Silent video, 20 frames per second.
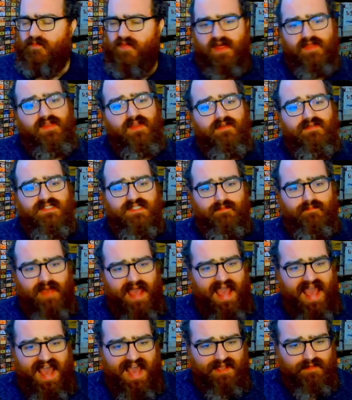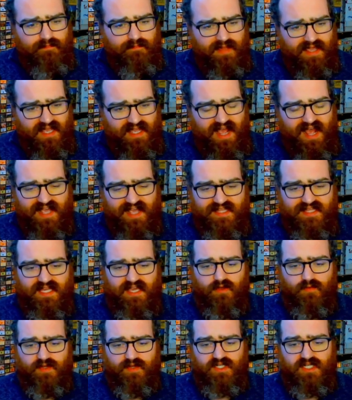there was a pack mate, I
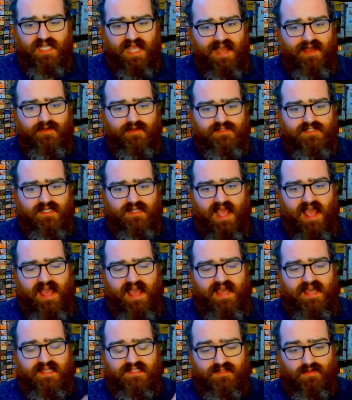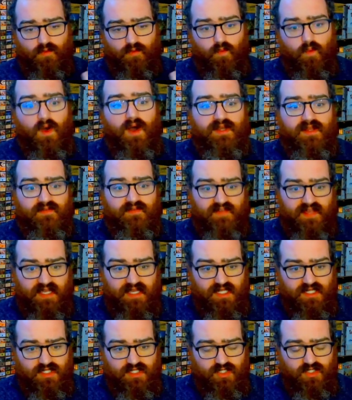think, which counted as one of
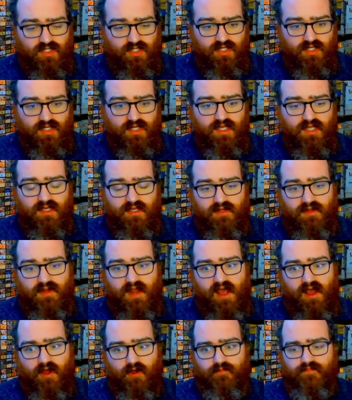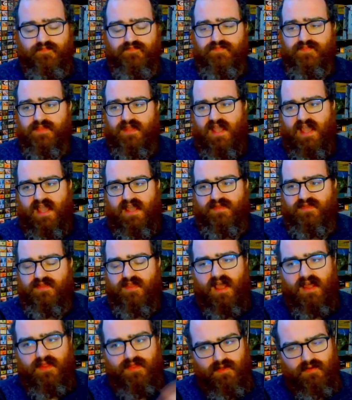each, and
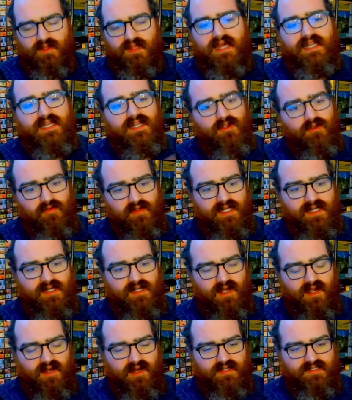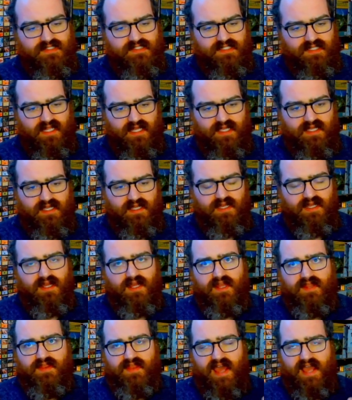there were a lot of green cards like
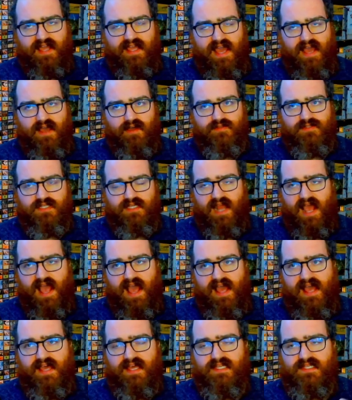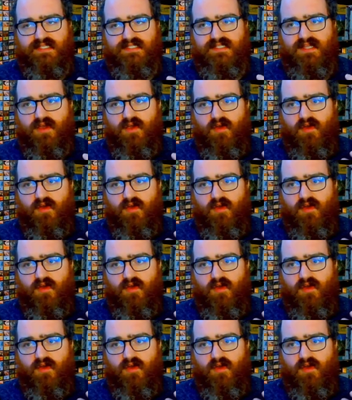that counted as